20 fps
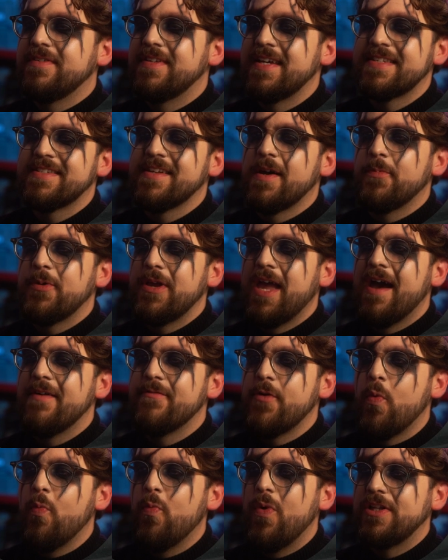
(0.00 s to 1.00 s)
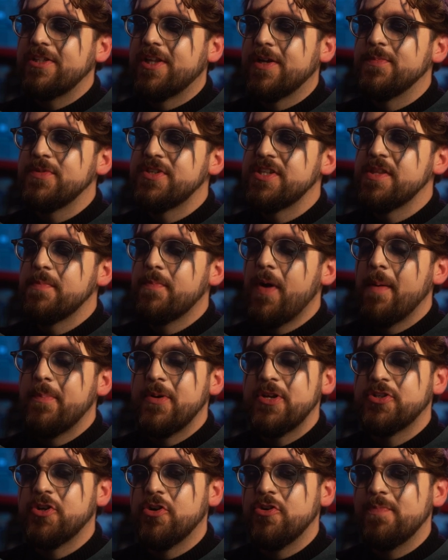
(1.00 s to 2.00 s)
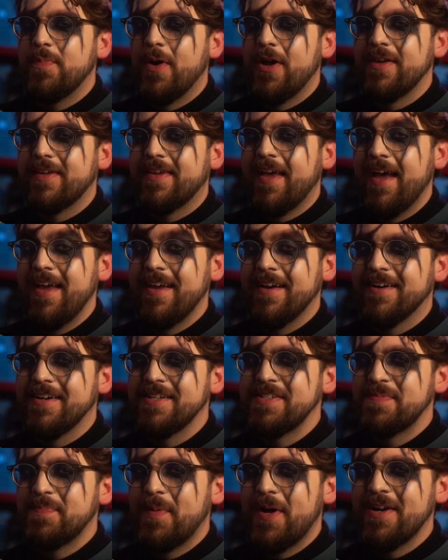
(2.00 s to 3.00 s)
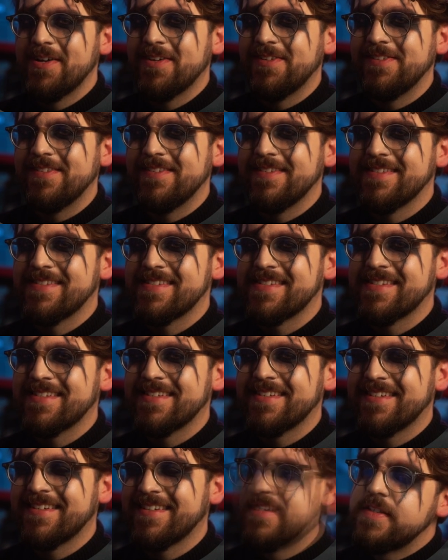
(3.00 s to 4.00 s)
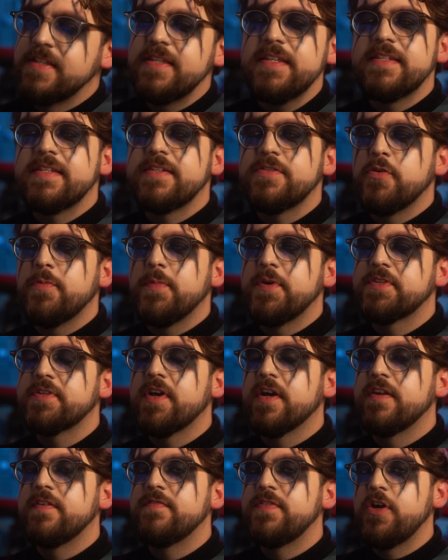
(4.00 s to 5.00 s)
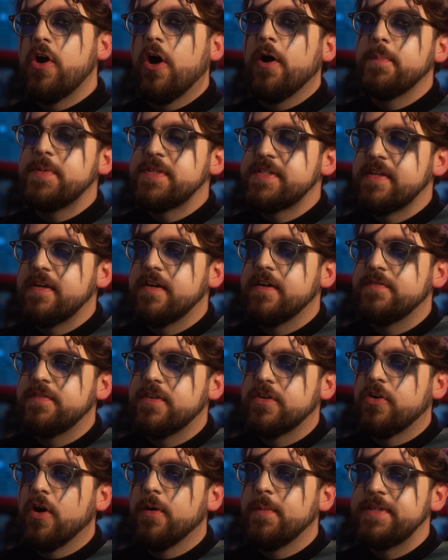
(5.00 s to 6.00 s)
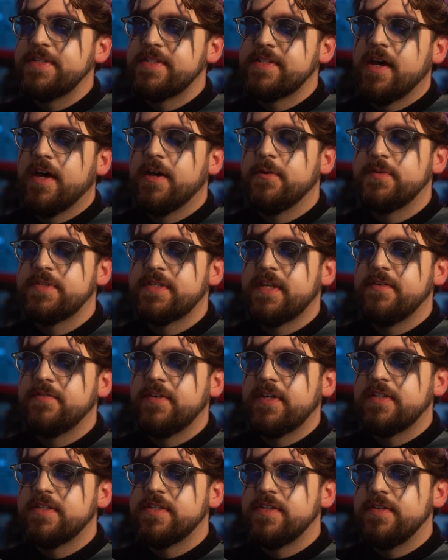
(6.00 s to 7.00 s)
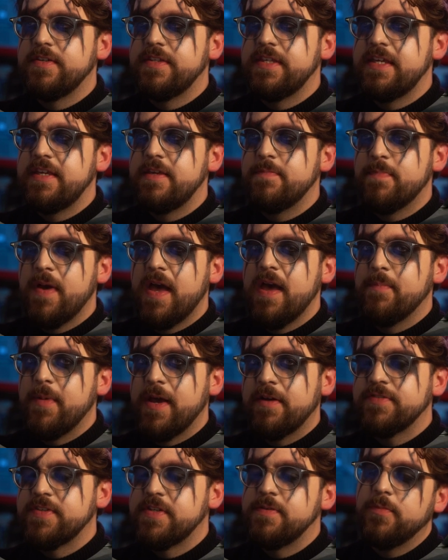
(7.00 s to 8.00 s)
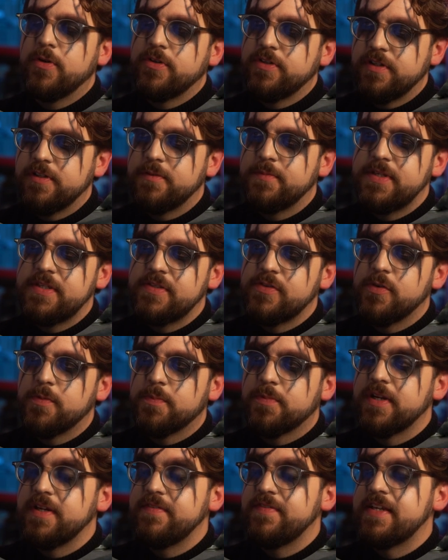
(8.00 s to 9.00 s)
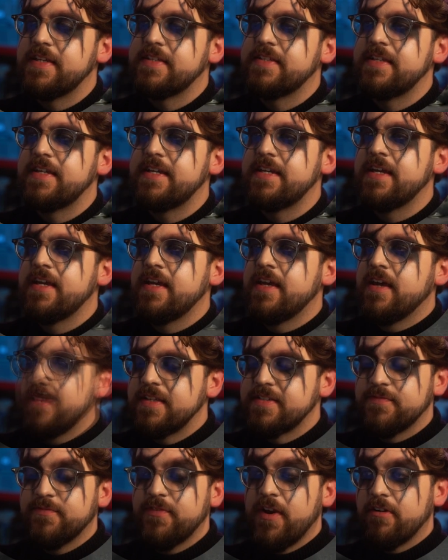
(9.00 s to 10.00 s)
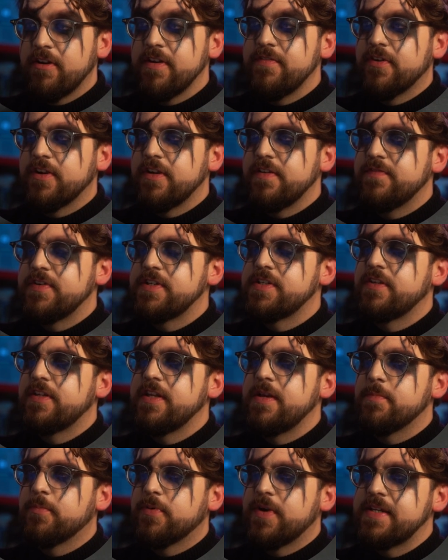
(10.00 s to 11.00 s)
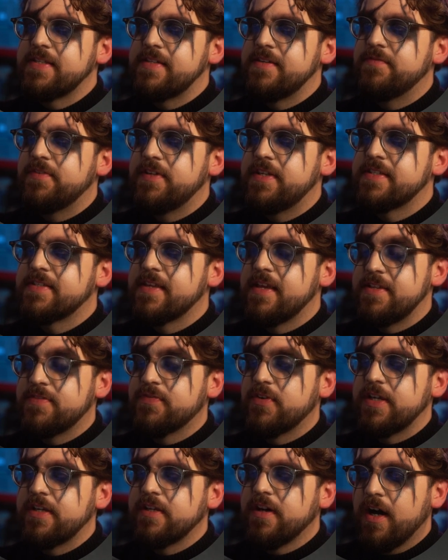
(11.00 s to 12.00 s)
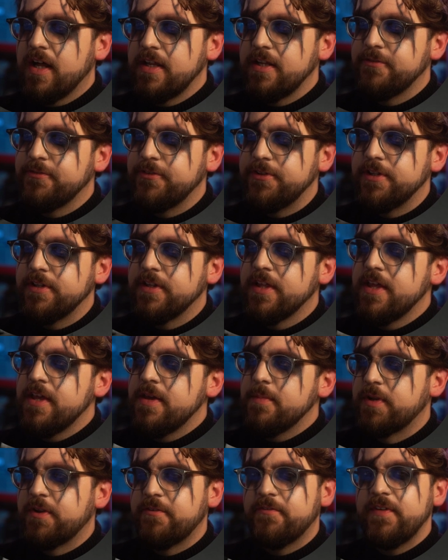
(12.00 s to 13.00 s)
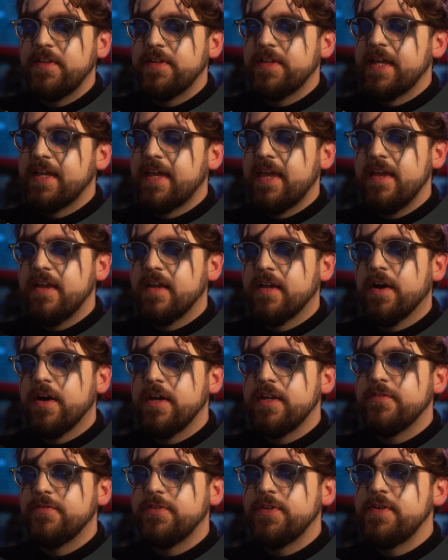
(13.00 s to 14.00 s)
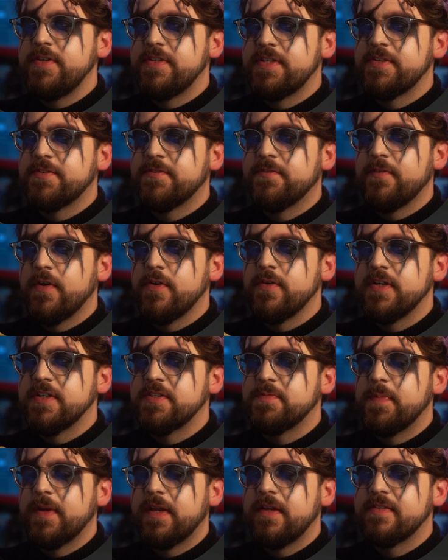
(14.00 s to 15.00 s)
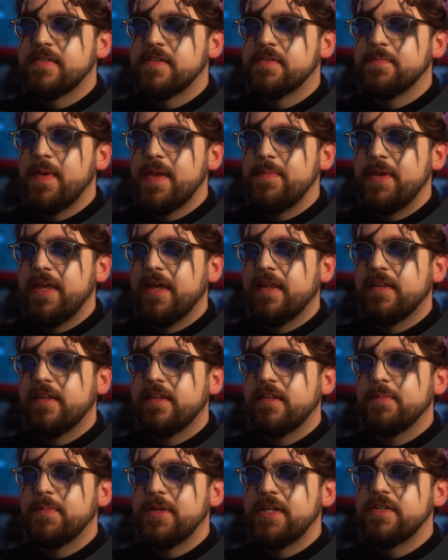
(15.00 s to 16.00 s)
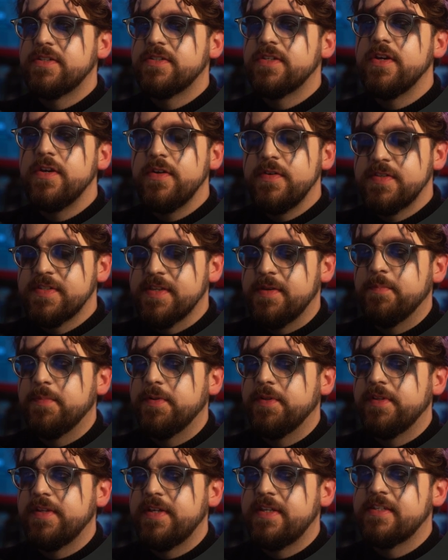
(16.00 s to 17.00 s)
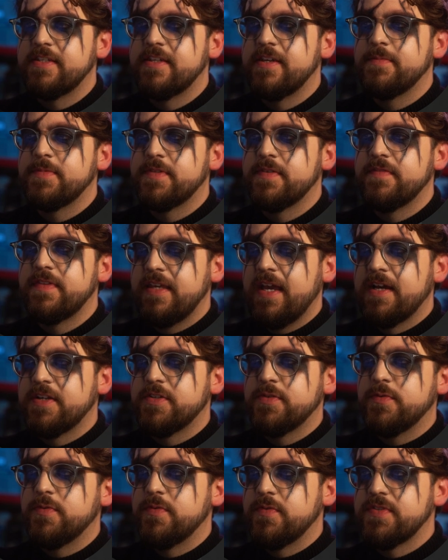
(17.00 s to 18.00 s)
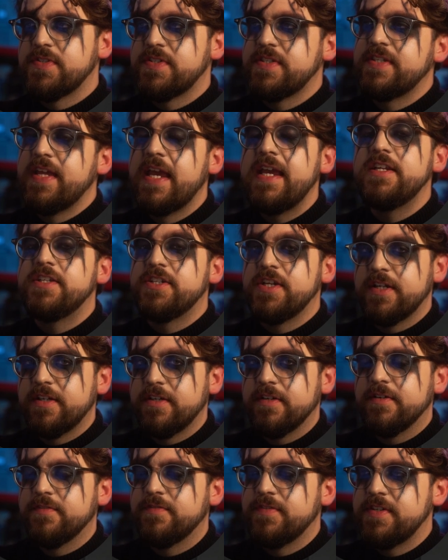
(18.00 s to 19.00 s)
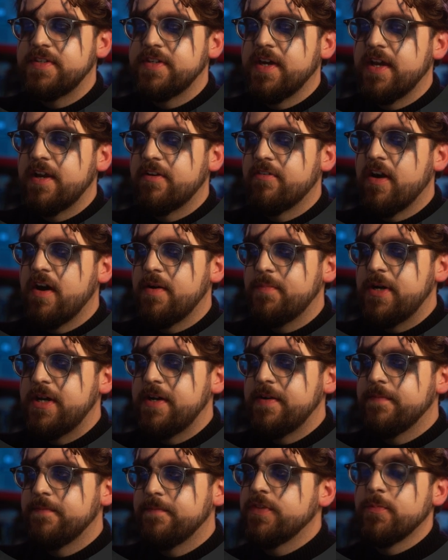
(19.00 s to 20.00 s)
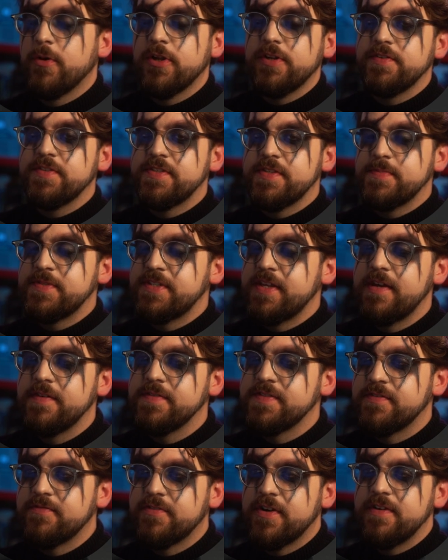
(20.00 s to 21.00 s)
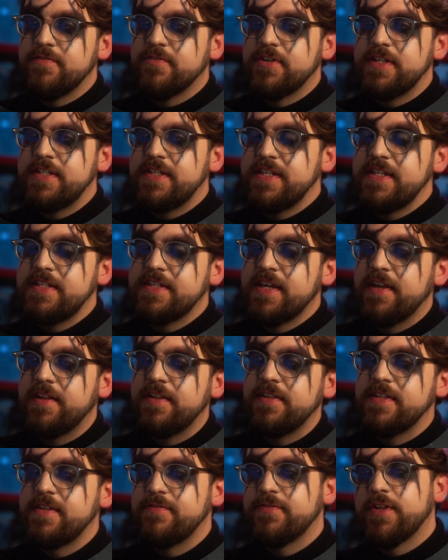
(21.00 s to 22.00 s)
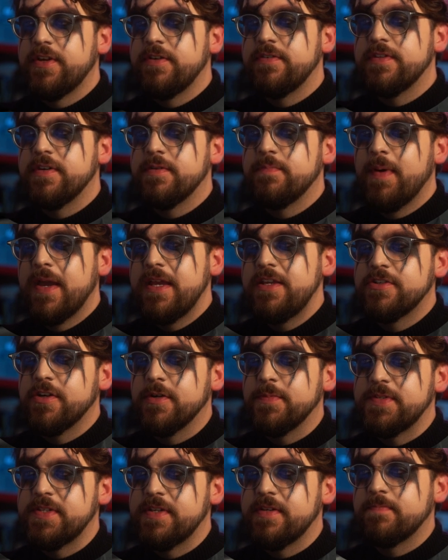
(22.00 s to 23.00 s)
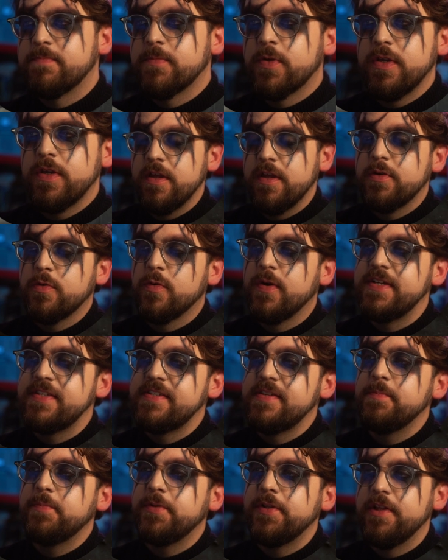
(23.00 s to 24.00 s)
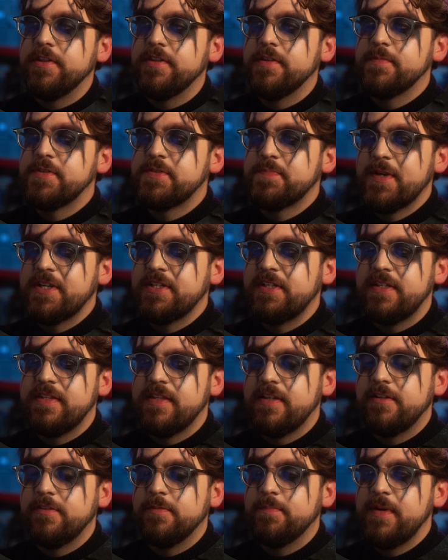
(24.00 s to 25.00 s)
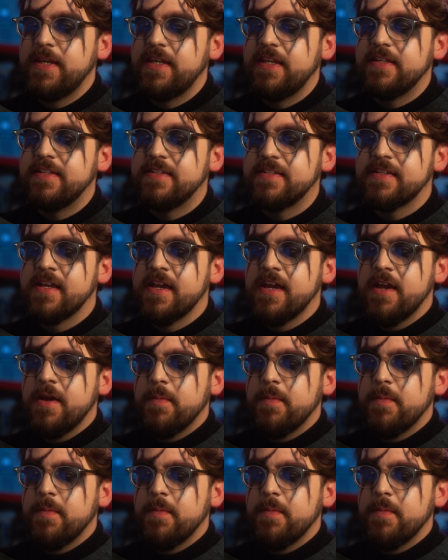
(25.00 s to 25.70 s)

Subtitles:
Next up, we have Welcome to the Puppet Show by KR Sparkles. So this is almost kind of the opposite of the comments that I was giving to the Bear Mountain model that we saw previously. It's very, very visually impressive and it's very colourful, but I feel like it kind of loses focus because it's maybe a little bit too simple in terms of the actual staging of the diorama. The models themselves are very, very detailed, even though the paint jobs are, quite simple on them, especially the little minions.